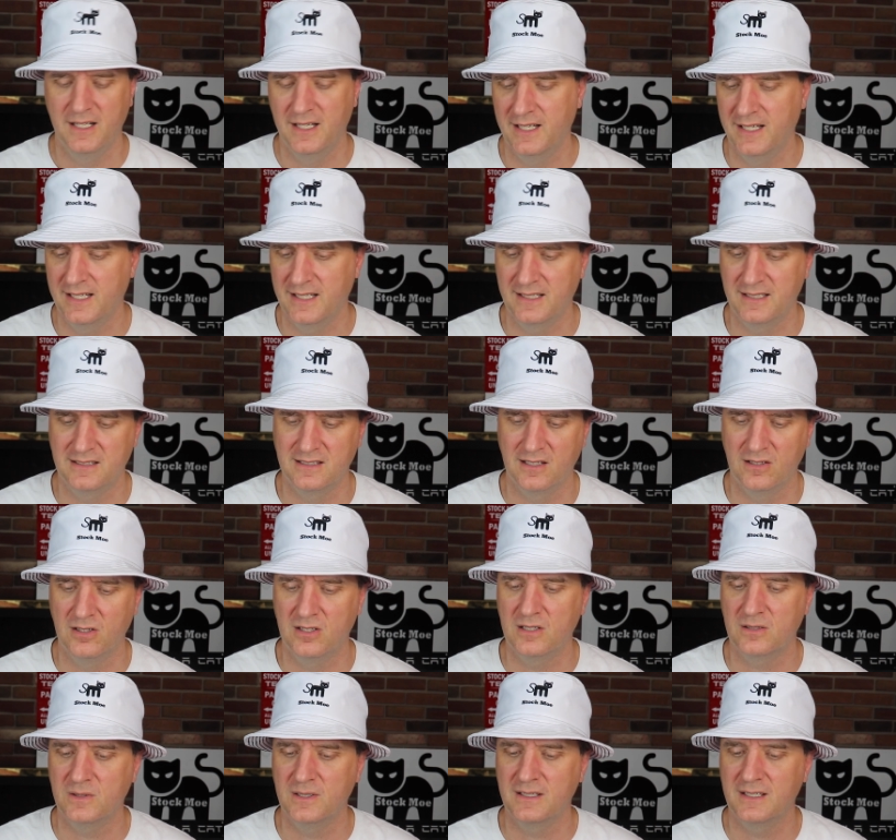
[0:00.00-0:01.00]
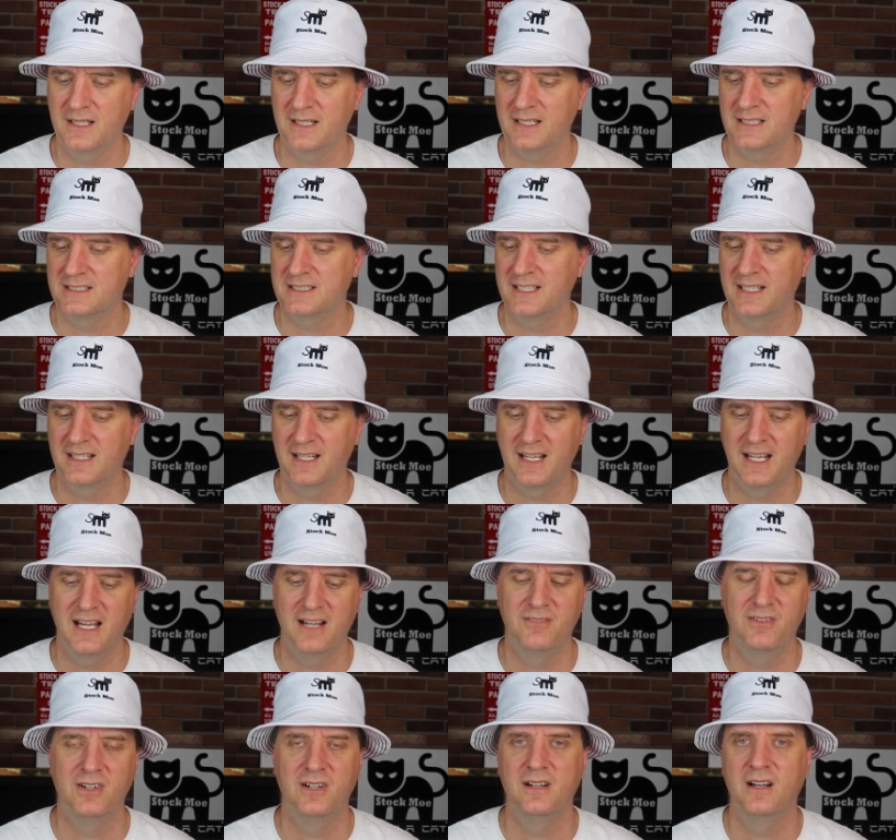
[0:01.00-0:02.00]
And in the long run, like I said, I
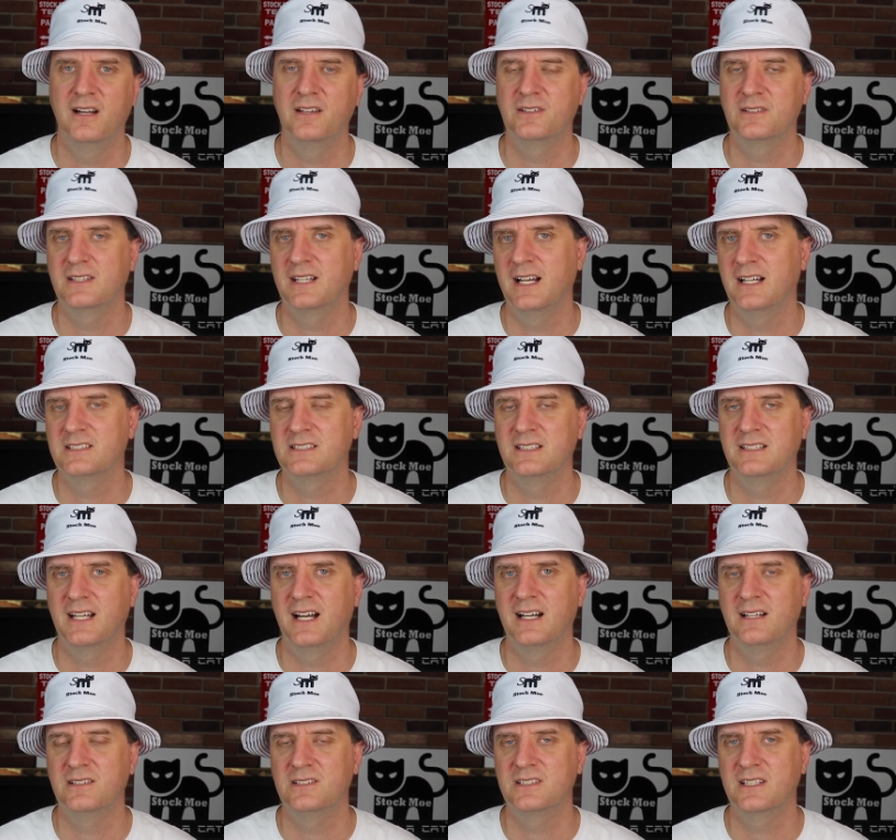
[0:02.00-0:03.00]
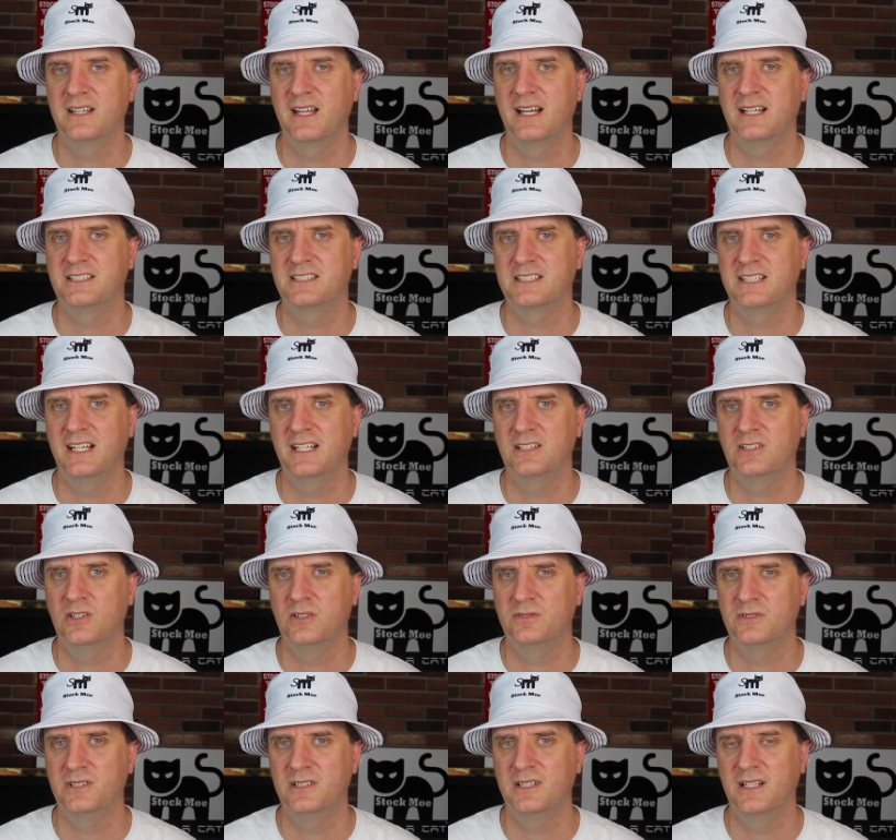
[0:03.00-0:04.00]
have $100,000 of that staked
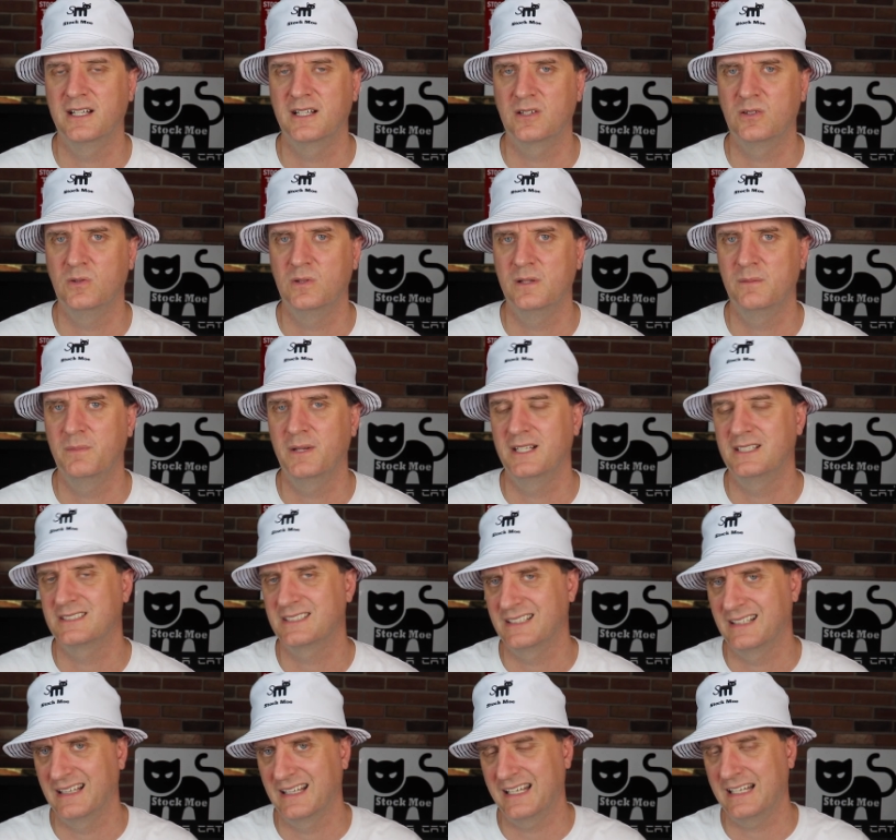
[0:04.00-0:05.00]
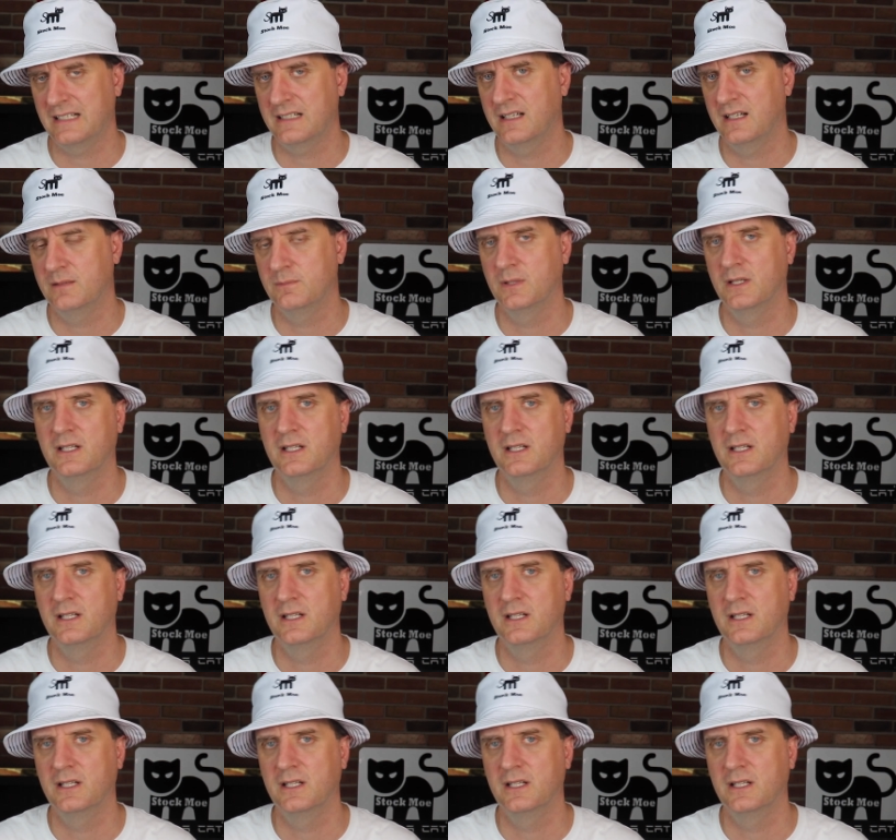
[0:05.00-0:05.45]
over at Coinbase, the link down